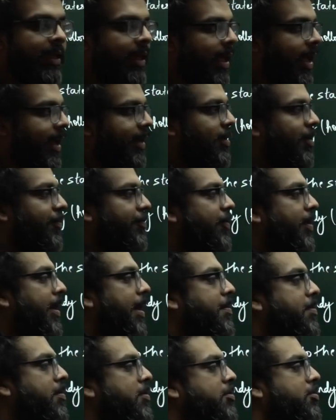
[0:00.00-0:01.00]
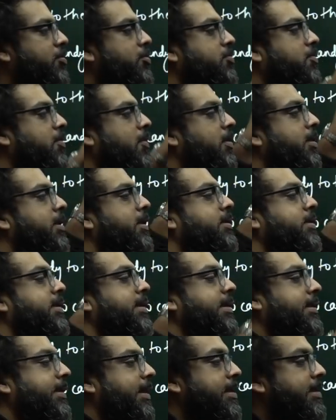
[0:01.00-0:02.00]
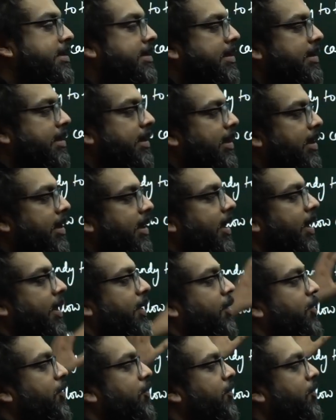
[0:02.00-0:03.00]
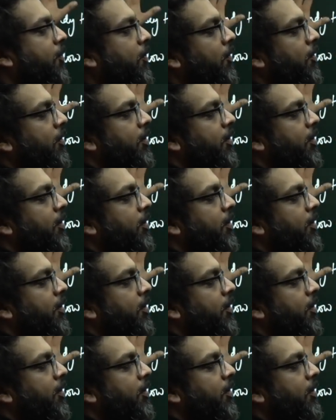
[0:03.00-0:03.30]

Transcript: And if you're able to do all the 3 things, you know